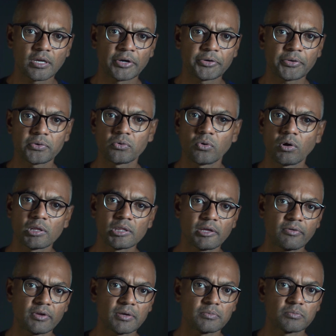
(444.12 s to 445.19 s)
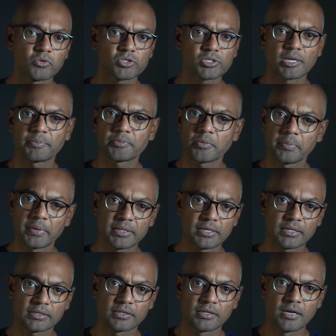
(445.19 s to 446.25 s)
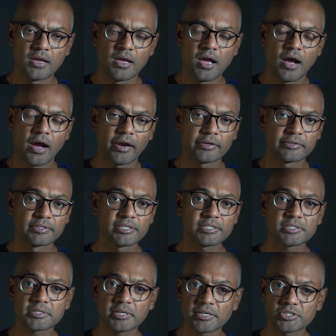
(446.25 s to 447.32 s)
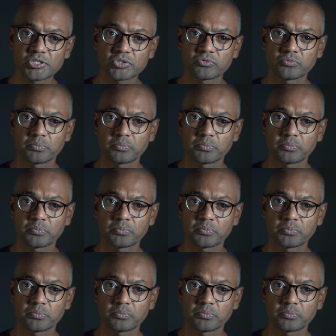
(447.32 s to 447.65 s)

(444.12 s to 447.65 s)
continue all the way mostly up to Medak. And this stretch is